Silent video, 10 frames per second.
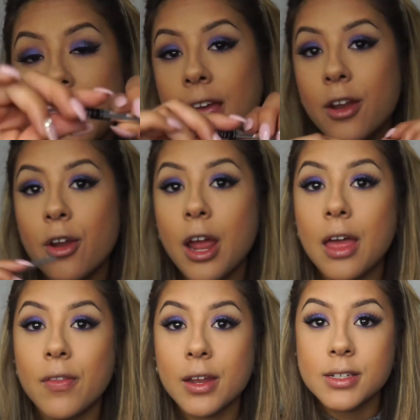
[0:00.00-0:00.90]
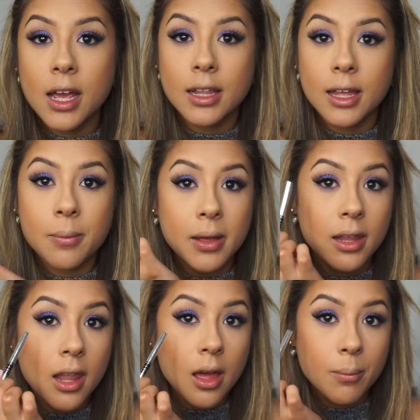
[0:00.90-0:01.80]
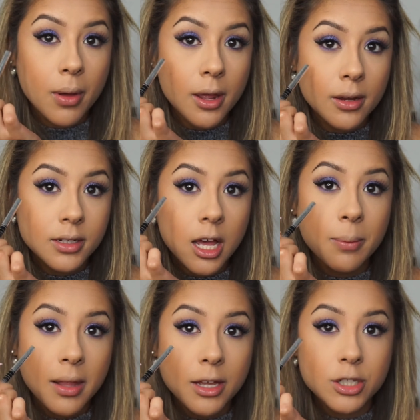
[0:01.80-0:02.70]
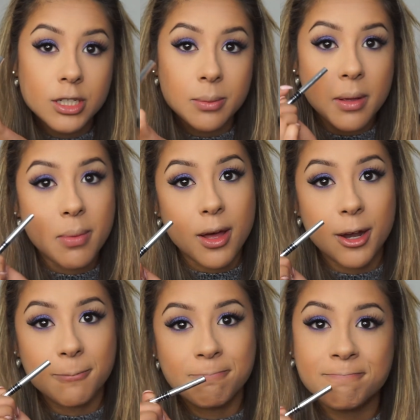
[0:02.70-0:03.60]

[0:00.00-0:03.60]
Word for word: liner and then tight line my top lashes and my bottom.